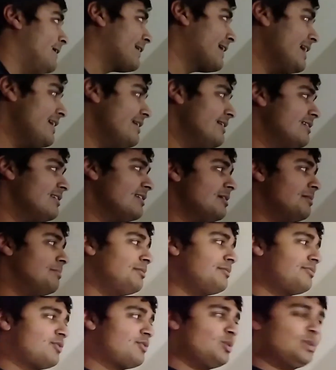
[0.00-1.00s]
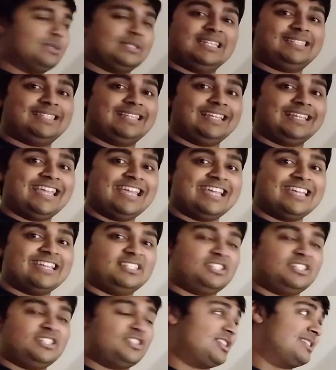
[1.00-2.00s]
Okay, but of course this thing here
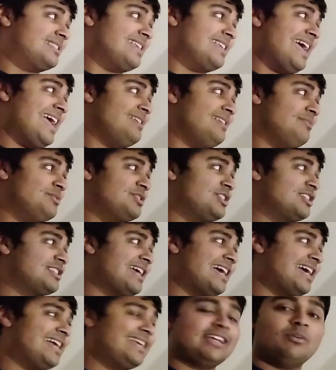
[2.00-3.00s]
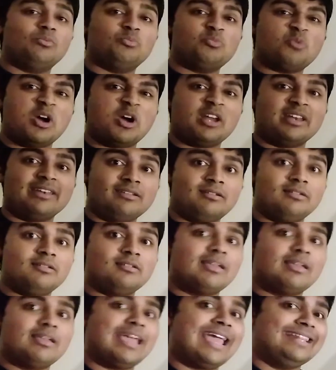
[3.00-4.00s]
is just n, we're just adding up 1
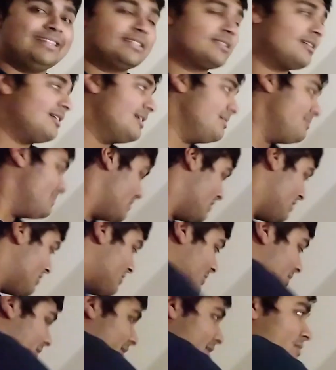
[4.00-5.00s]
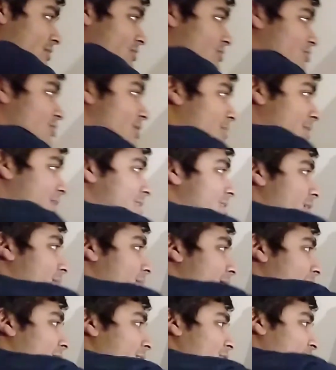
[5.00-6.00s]
n times, so I can rub this sum
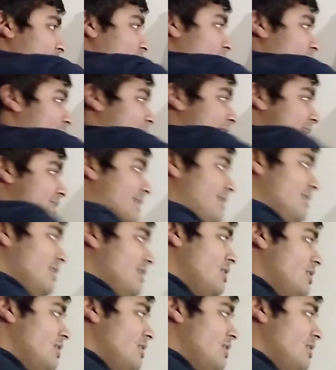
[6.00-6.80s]
out and just replace it